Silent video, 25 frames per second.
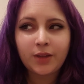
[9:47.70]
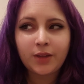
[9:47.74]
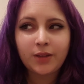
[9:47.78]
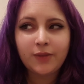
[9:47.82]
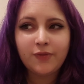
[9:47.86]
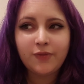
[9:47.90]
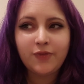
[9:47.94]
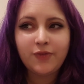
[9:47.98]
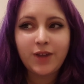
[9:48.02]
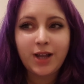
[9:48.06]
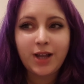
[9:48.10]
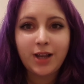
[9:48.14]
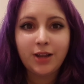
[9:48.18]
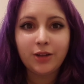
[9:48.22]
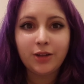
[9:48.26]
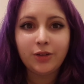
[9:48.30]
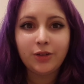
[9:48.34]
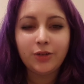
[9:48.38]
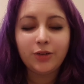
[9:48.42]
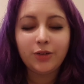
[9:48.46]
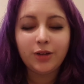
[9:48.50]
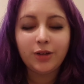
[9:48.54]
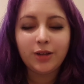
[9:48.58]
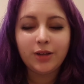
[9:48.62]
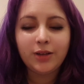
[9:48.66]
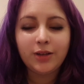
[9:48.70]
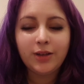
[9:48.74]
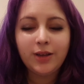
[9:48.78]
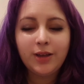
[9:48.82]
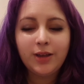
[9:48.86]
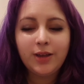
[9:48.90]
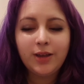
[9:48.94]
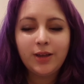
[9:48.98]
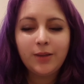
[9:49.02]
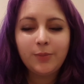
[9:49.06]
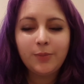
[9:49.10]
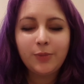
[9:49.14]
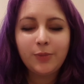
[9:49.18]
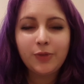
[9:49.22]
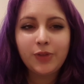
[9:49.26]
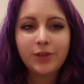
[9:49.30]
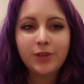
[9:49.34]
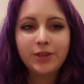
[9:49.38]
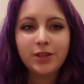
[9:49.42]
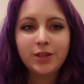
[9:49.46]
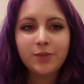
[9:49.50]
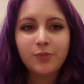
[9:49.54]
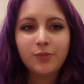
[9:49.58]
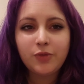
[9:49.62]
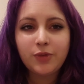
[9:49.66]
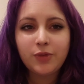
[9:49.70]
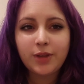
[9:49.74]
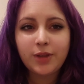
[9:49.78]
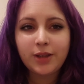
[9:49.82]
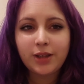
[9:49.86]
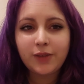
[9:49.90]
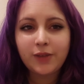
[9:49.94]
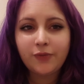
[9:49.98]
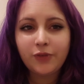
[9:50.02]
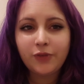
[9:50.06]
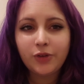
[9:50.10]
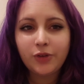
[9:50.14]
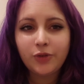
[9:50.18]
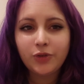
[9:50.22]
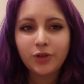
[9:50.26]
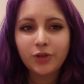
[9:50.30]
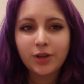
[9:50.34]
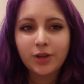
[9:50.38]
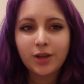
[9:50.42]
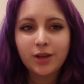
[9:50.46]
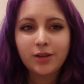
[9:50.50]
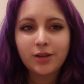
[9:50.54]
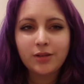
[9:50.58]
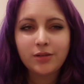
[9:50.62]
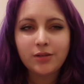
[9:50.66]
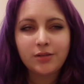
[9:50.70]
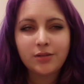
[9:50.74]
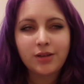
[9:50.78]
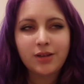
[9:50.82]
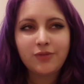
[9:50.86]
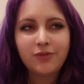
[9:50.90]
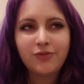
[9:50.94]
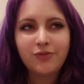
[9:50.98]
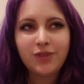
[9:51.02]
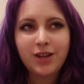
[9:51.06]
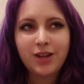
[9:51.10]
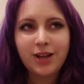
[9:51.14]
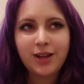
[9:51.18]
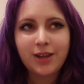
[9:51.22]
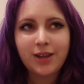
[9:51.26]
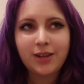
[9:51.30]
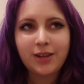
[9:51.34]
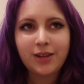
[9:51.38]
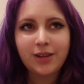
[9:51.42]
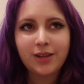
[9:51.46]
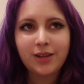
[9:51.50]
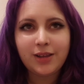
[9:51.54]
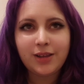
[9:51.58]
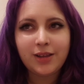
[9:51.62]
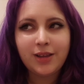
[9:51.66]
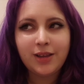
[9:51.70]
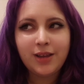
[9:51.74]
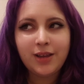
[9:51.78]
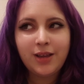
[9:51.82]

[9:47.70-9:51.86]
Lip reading: violet colour, but this is more like a fuchsia, and I really like it.